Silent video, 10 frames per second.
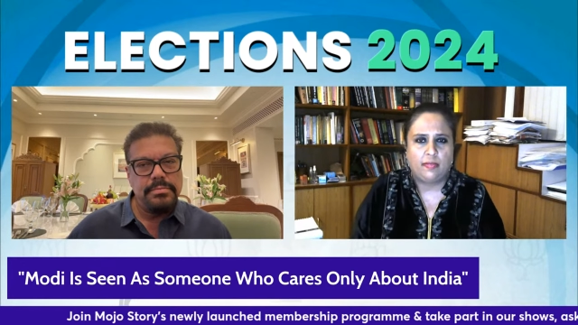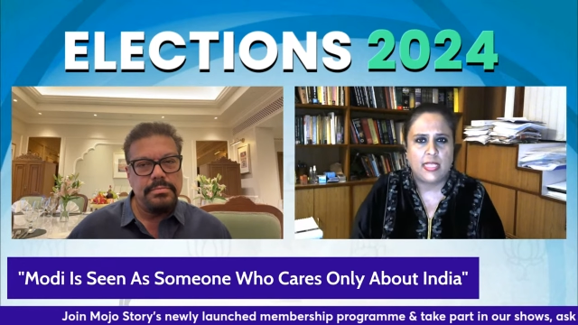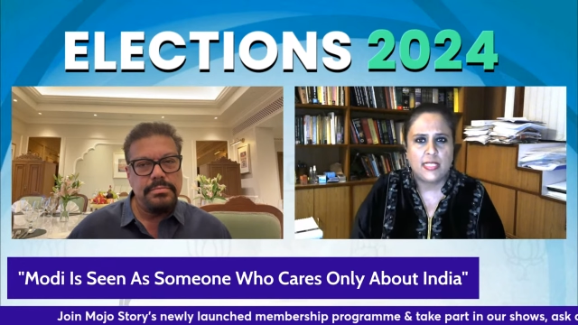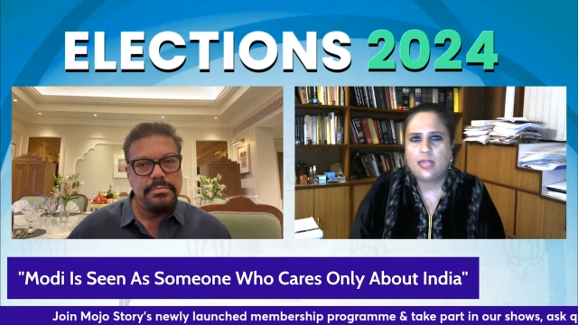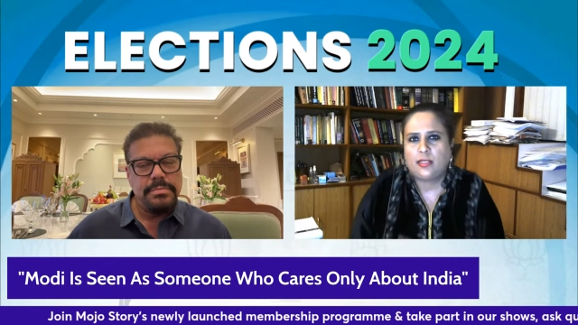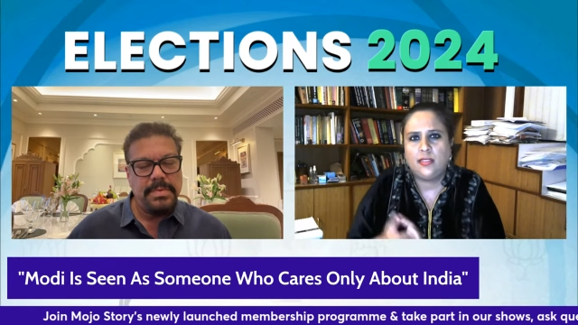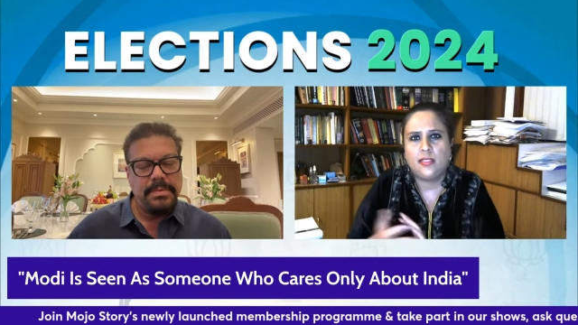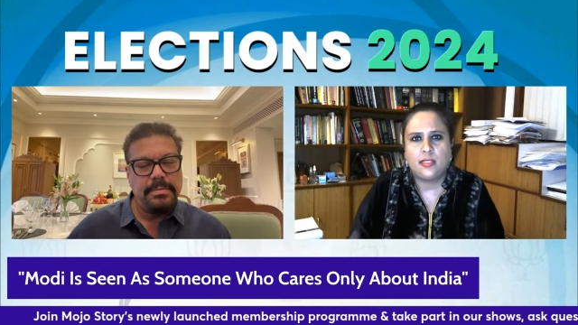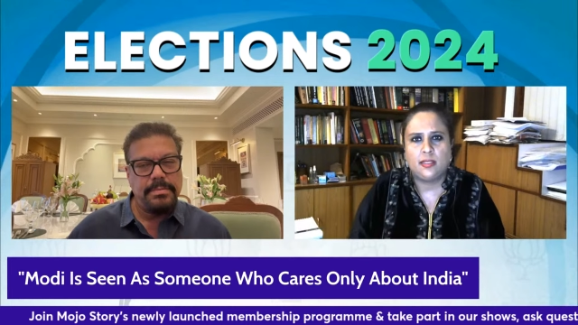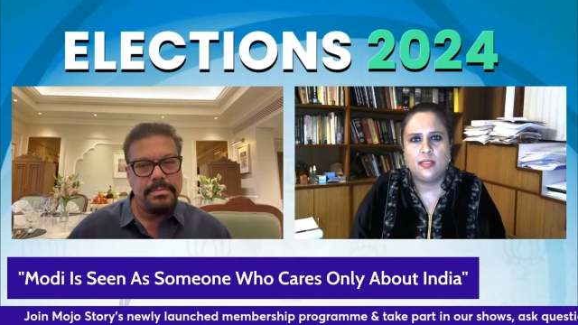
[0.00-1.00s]
Speaker 1: These are
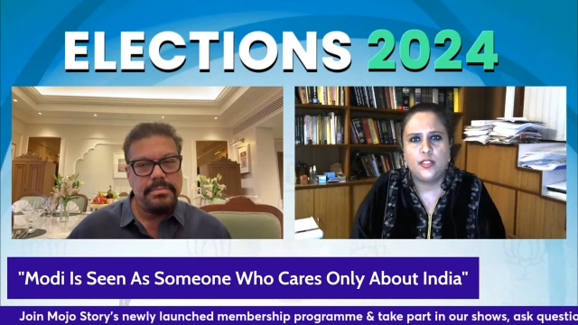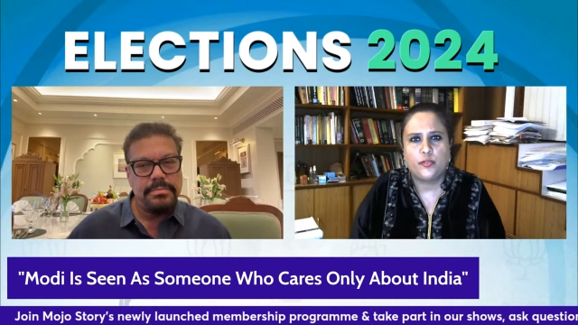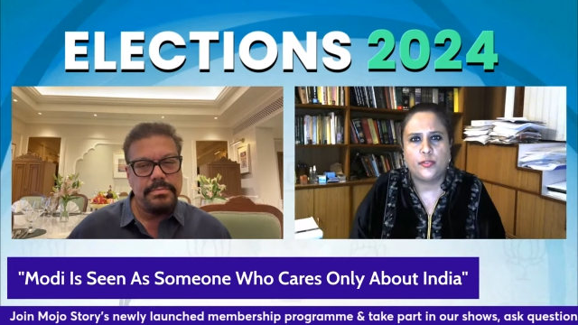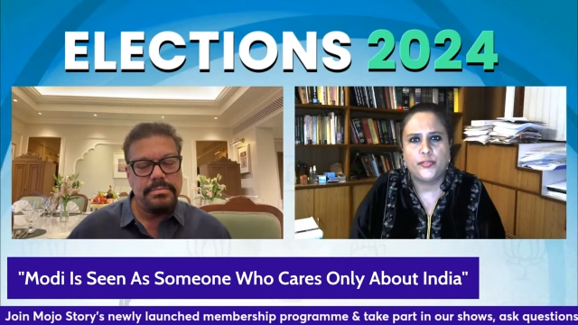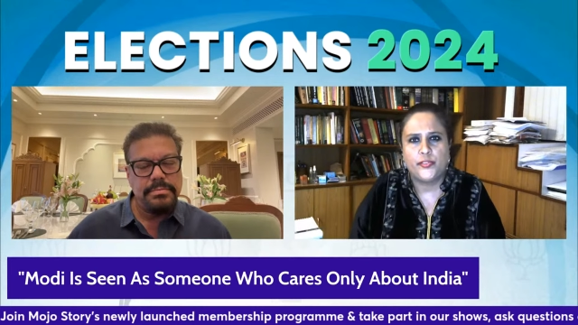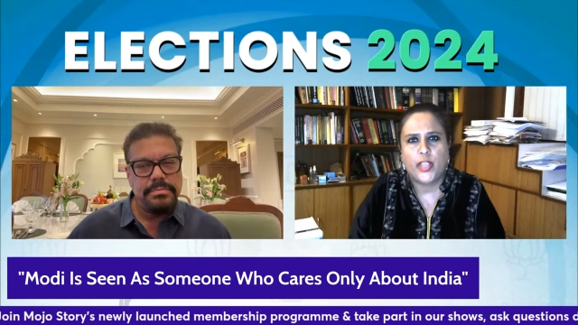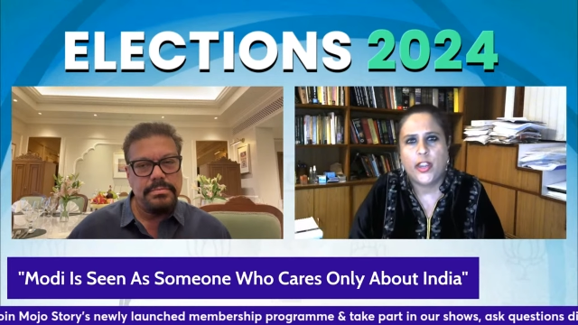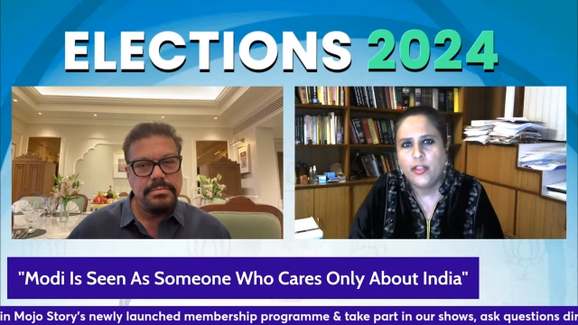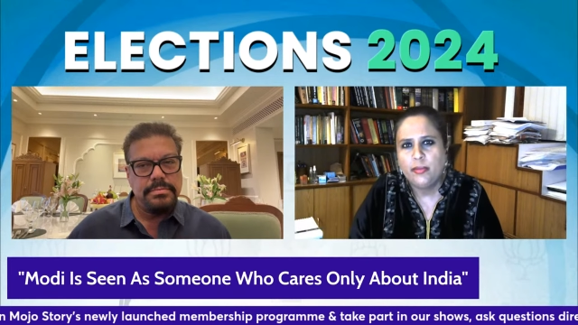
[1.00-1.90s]
concerns of a very